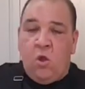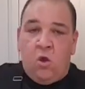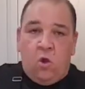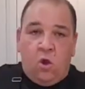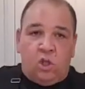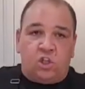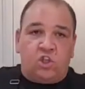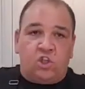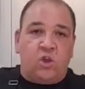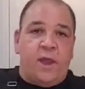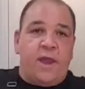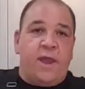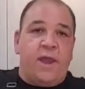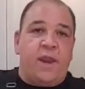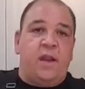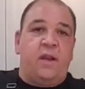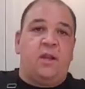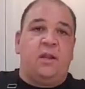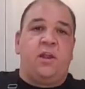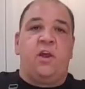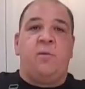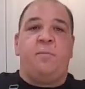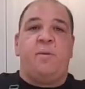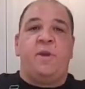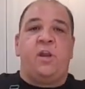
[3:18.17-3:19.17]
Also, I added a
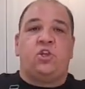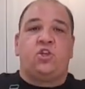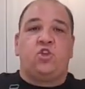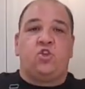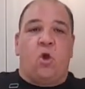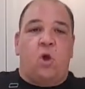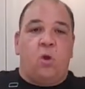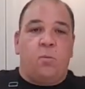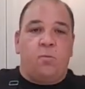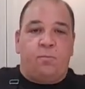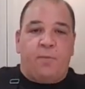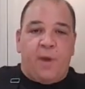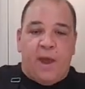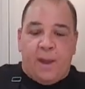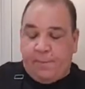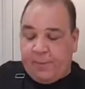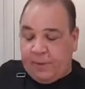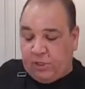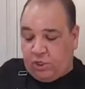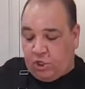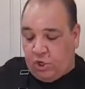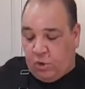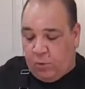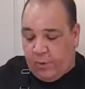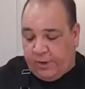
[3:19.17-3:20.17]
little bit of salt and pepper
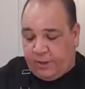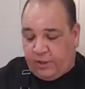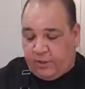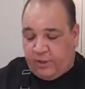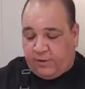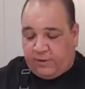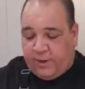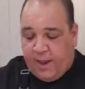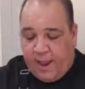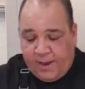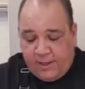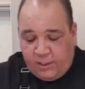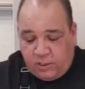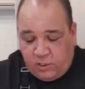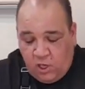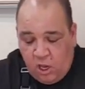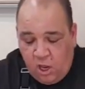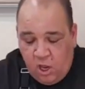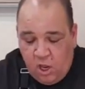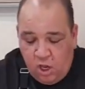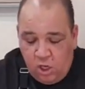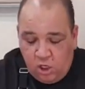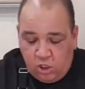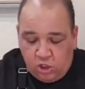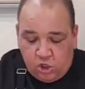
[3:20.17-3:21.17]
to it to taste.
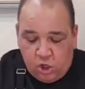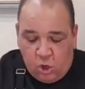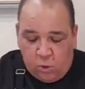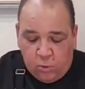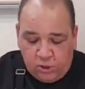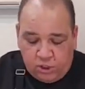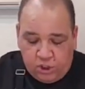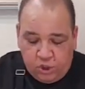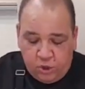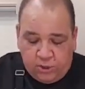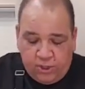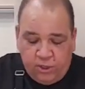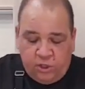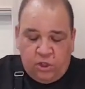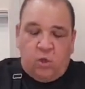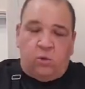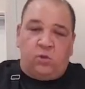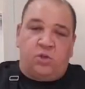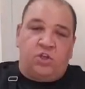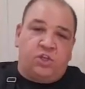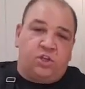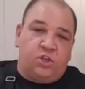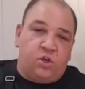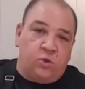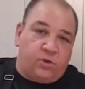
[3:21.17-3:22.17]
So what you can do
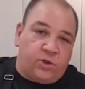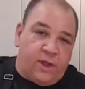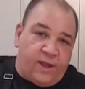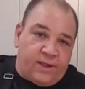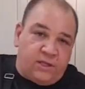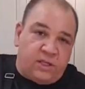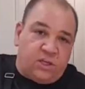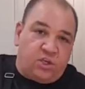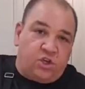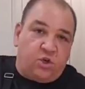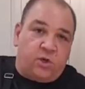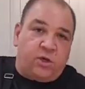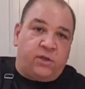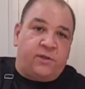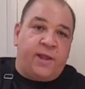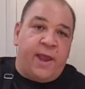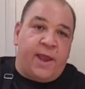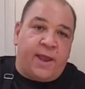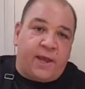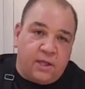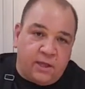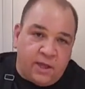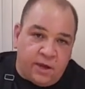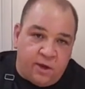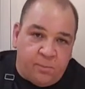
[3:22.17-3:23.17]
is 2 things. Is you can
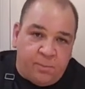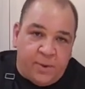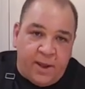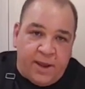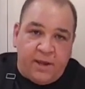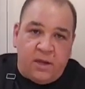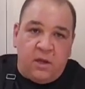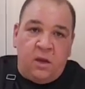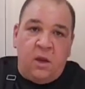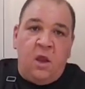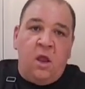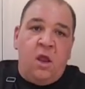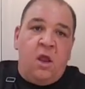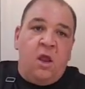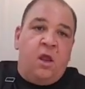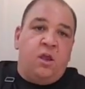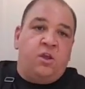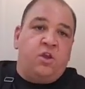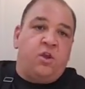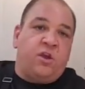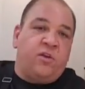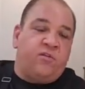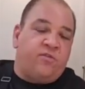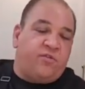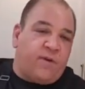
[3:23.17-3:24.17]
take a little bit,
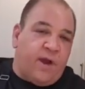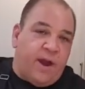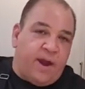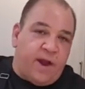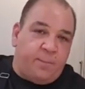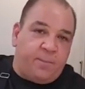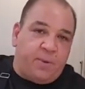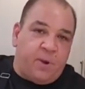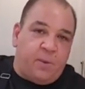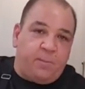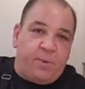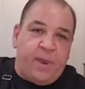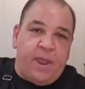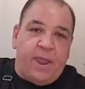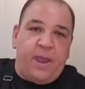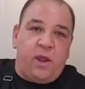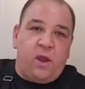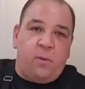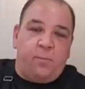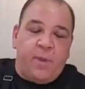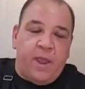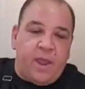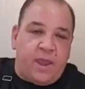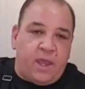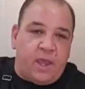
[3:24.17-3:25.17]
you can fry it up in a pan
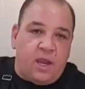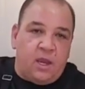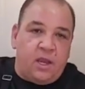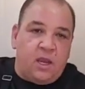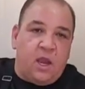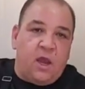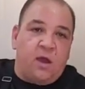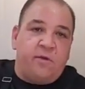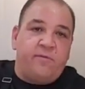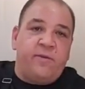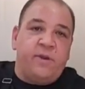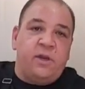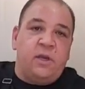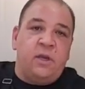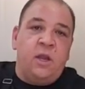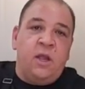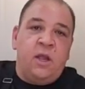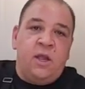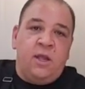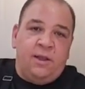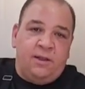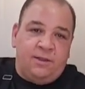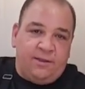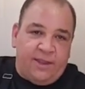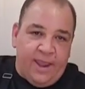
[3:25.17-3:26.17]
or bake it in the oven.
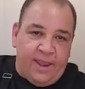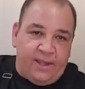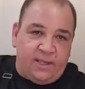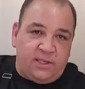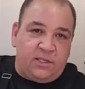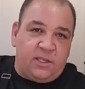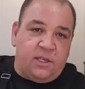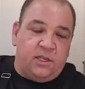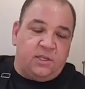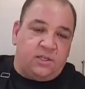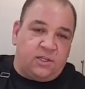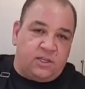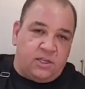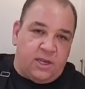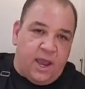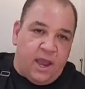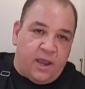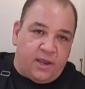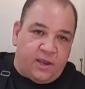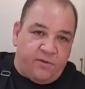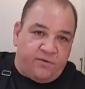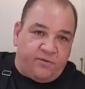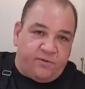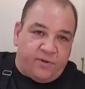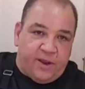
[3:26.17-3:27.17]
Taste it, see how
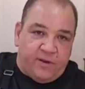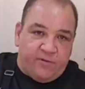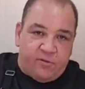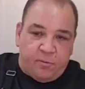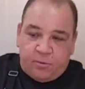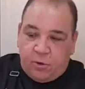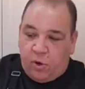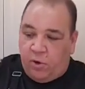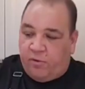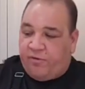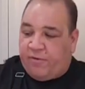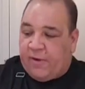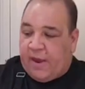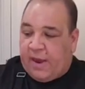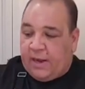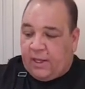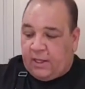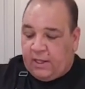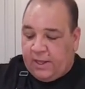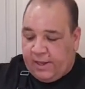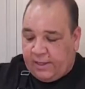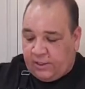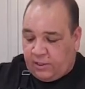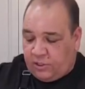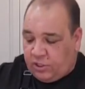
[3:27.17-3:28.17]
your flavor
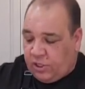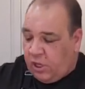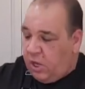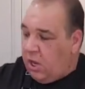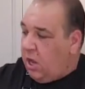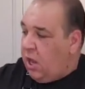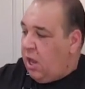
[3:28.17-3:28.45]
profile is.